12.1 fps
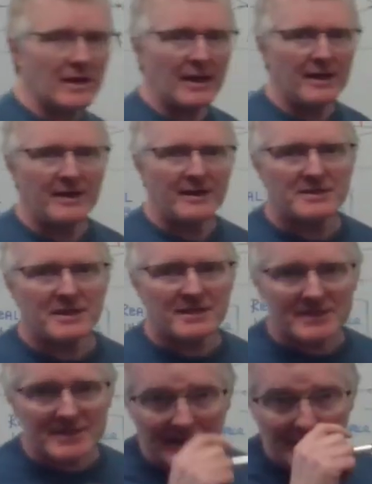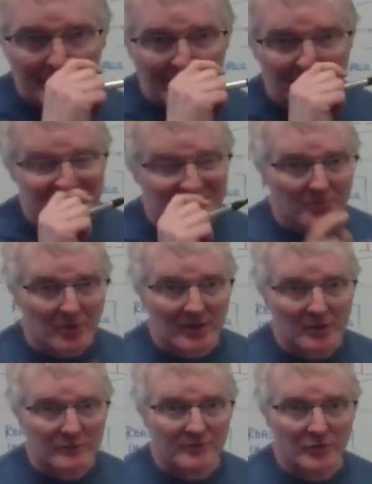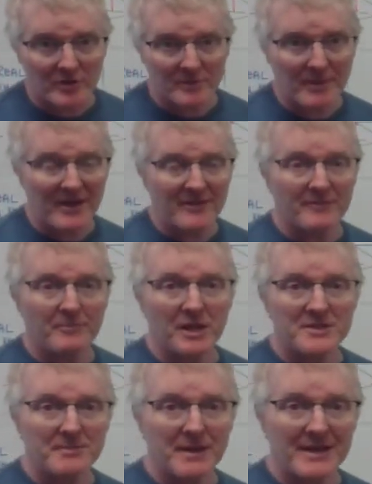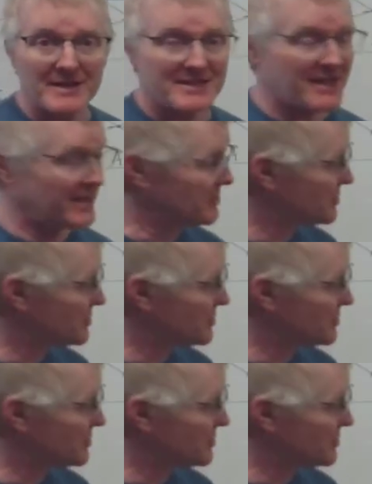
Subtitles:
Okay, it's going to tell you whether it's upright or inverted by the plus minus sign.